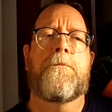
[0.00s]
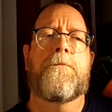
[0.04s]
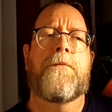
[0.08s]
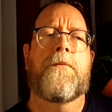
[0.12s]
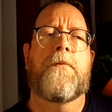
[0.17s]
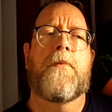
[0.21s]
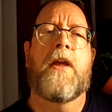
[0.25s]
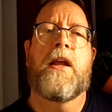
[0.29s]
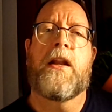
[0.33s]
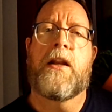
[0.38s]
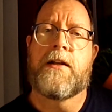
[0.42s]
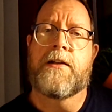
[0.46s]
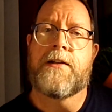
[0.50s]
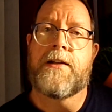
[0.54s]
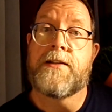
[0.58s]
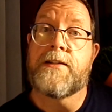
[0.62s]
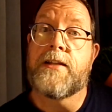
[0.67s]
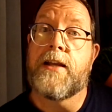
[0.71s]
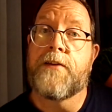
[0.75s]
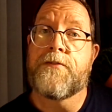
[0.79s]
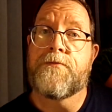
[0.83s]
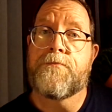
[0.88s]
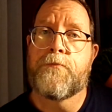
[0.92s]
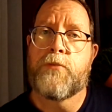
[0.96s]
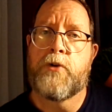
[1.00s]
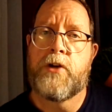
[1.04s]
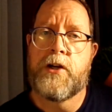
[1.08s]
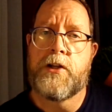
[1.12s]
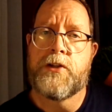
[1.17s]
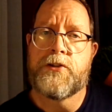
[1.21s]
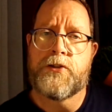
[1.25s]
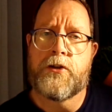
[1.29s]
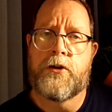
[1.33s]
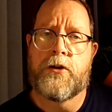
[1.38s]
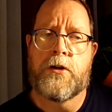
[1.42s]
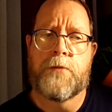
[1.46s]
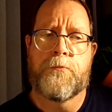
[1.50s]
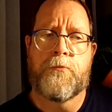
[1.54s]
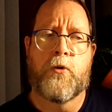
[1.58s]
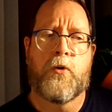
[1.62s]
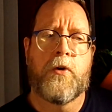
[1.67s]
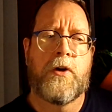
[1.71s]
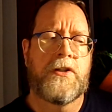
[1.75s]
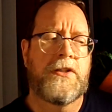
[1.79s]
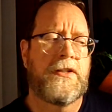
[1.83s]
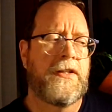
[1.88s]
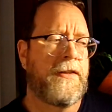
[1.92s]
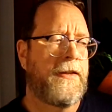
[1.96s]
it does have printed circuit
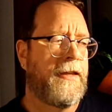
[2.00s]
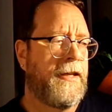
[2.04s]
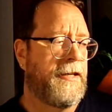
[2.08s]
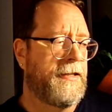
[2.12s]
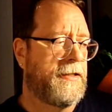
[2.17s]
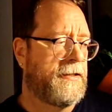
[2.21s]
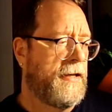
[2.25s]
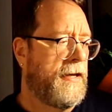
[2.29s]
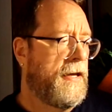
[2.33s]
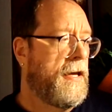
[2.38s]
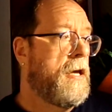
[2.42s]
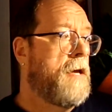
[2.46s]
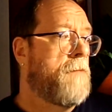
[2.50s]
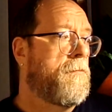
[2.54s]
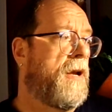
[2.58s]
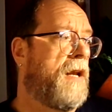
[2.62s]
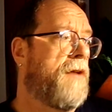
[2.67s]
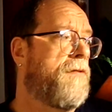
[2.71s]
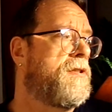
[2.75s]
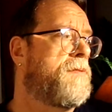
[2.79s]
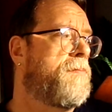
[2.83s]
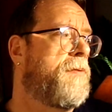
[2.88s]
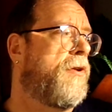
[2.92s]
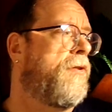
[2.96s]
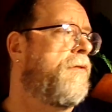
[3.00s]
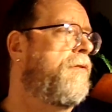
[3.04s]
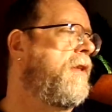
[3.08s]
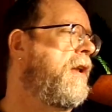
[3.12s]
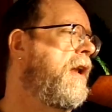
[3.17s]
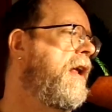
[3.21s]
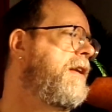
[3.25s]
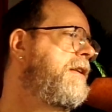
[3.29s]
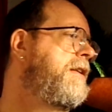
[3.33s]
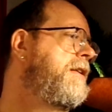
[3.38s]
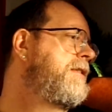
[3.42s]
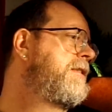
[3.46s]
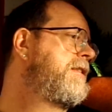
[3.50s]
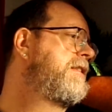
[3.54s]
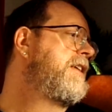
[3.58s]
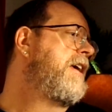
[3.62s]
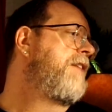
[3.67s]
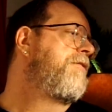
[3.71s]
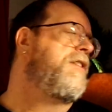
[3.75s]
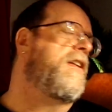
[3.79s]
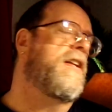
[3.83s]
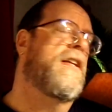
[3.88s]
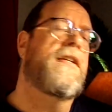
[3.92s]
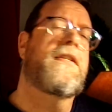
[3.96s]
boards and things. But it was built in the
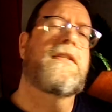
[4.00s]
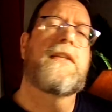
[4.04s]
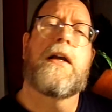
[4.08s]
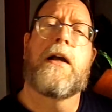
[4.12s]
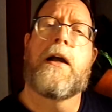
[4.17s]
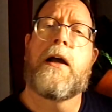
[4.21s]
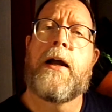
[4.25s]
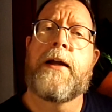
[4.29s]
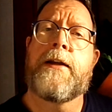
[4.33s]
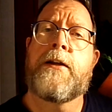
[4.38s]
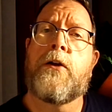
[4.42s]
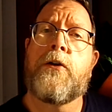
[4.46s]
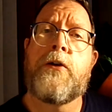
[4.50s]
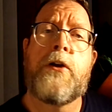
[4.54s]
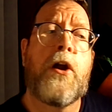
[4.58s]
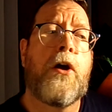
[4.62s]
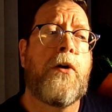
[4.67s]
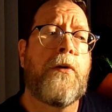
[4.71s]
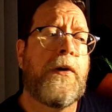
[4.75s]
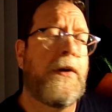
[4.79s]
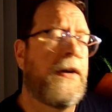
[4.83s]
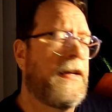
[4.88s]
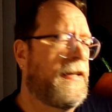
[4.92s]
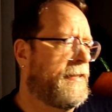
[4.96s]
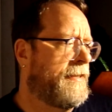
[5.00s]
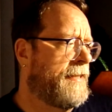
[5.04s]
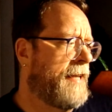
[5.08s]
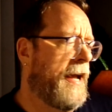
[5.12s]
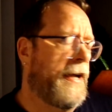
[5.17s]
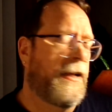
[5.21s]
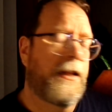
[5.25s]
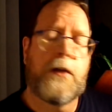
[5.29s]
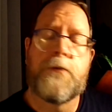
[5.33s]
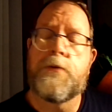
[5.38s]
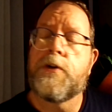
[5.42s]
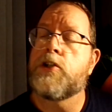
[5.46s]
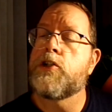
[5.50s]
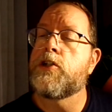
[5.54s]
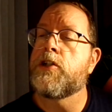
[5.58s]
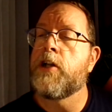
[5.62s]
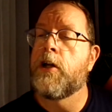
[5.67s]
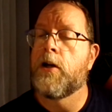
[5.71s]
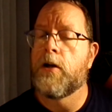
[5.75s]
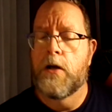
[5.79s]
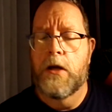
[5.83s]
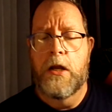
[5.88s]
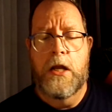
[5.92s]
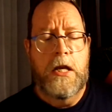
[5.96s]
1970s. I don't know exactly which
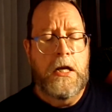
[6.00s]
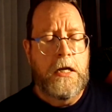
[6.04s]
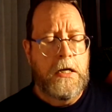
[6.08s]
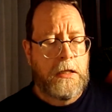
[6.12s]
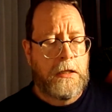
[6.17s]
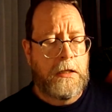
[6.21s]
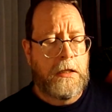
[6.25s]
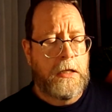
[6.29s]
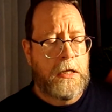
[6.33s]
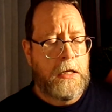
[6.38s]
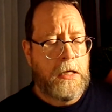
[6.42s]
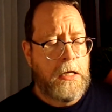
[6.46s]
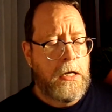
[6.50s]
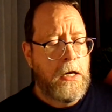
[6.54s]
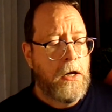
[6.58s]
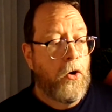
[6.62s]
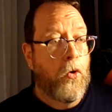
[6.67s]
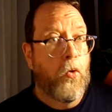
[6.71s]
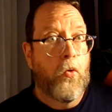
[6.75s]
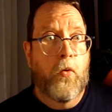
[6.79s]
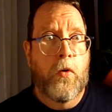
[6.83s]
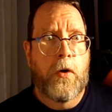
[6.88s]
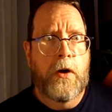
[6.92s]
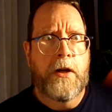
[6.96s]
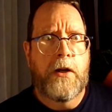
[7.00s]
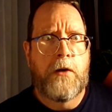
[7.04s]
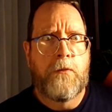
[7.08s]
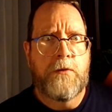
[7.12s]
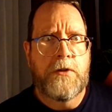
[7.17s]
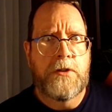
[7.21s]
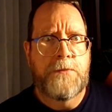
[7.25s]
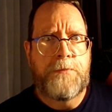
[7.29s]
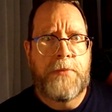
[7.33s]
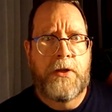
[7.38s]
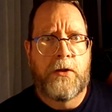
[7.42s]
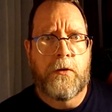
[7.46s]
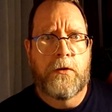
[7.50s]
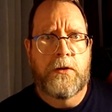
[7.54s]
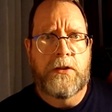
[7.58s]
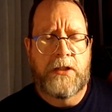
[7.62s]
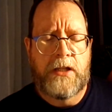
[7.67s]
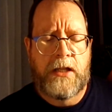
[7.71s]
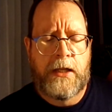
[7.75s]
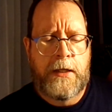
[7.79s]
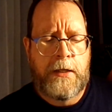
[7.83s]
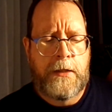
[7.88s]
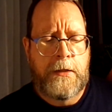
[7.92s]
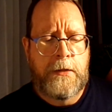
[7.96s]
year. The organ was built
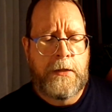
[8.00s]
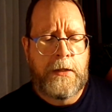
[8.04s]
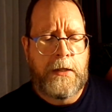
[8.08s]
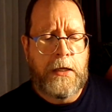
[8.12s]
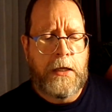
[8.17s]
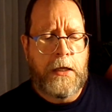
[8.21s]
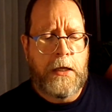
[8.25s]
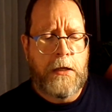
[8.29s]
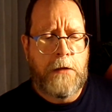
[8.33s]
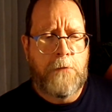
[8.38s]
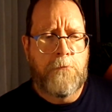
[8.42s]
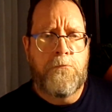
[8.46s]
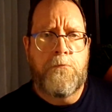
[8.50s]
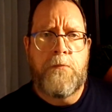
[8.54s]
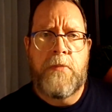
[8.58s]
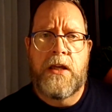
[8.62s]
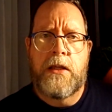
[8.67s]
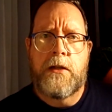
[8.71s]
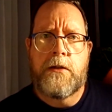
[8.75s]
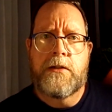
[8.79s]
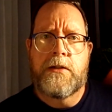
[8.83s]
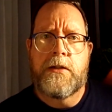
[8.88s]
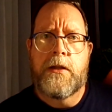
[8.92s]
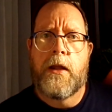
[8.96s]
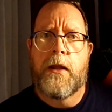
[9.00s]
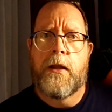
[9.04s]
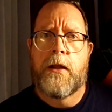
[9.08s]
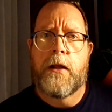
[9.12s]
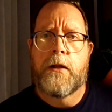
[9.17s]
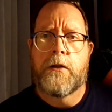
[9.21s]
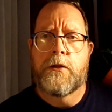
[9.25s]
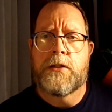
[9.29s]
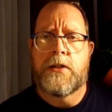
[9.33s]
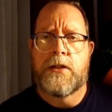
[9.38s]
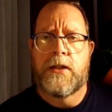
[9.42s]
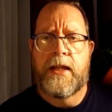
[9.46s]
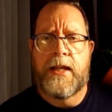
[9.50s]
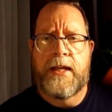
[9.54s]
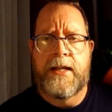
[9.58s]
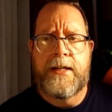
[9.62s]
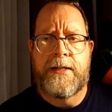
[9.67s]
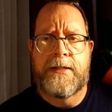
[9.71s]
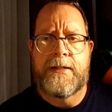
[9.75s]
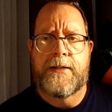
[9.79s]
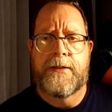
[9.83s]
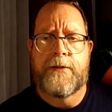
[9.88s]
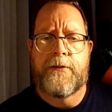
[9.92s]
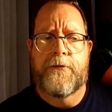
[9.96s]
in the mid to
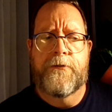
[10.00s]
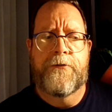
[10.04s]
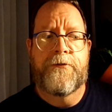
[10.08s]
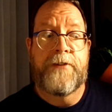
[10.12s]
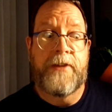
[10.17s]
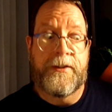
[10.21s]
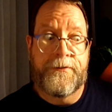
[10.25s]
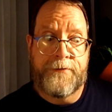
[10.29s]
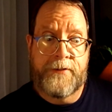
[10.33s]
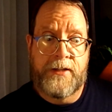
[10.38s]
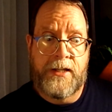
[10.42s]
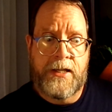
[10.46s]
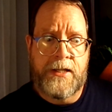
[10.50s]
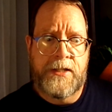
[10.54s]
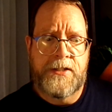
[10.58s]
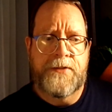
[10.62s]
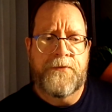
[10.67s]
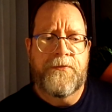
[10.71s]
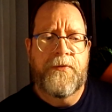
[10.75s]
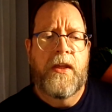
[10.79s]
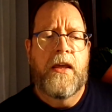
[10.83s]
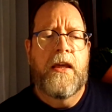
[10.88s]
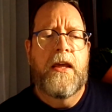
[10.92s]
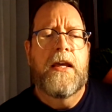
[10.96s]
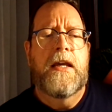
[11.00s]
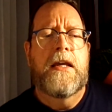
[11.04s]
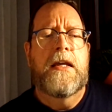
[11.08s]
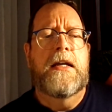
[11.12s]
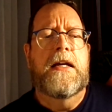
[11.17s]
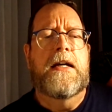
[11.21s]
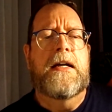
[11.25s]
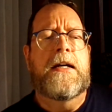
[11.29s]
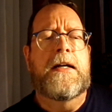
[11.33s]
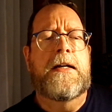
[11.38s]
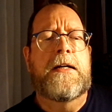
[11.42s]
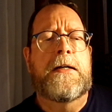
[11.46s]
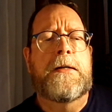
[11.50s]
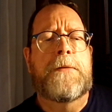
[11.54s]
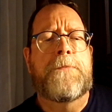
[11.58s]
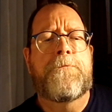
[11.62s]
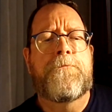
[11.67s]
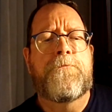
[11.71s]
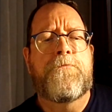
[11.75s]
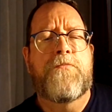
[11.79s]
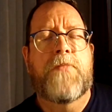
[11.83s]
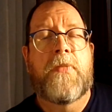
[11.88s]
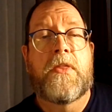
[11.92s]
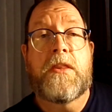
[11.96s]
late 50s.
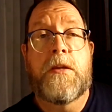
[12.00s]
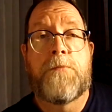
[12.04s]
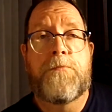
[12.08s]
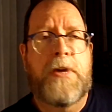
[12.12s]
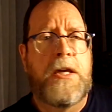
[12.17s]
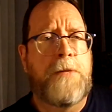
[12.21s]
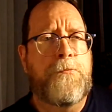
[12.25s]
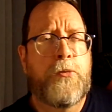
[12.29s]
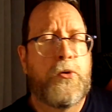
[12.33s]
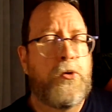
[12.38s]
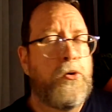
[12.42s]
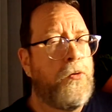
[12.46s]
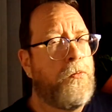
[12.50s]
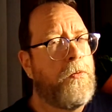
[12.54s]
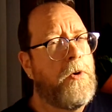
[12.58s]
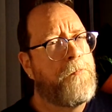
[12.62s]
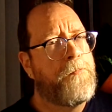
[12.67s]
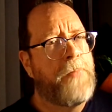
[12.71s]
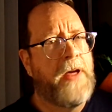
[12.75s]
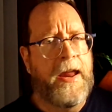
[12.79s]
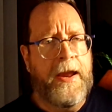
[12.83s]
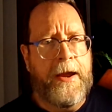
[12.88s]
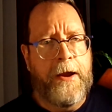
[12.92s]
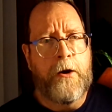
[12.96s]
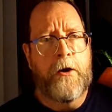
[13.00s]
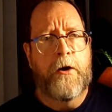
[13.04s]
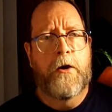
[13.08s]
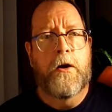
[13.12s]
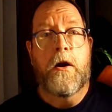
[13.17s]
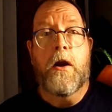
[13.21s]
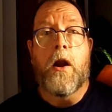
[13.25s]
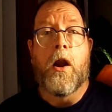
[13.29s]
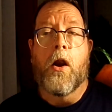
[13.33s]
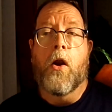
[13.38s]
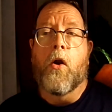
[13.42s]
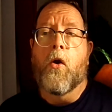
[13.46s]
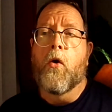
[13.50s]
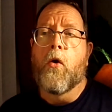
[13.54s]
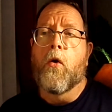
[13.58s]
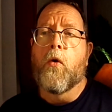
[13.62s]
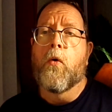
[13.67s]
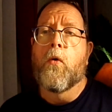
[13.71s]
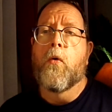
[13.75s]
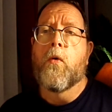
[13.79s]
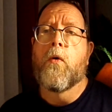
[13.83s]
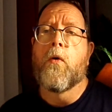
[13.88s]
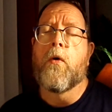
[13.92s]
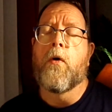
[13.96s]
The people who repair
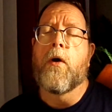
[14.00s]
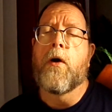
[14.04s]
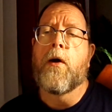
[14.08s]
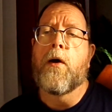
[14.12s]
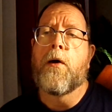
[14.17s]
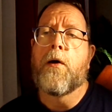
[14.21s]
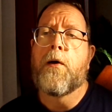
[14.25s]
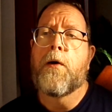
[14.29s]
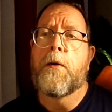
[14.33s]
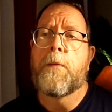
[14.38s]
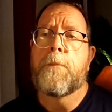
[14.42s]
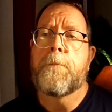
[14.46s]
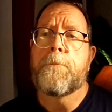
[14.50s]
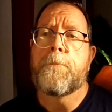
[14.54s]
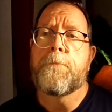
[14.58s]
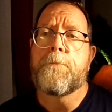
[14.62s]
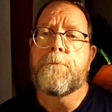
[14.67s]
um,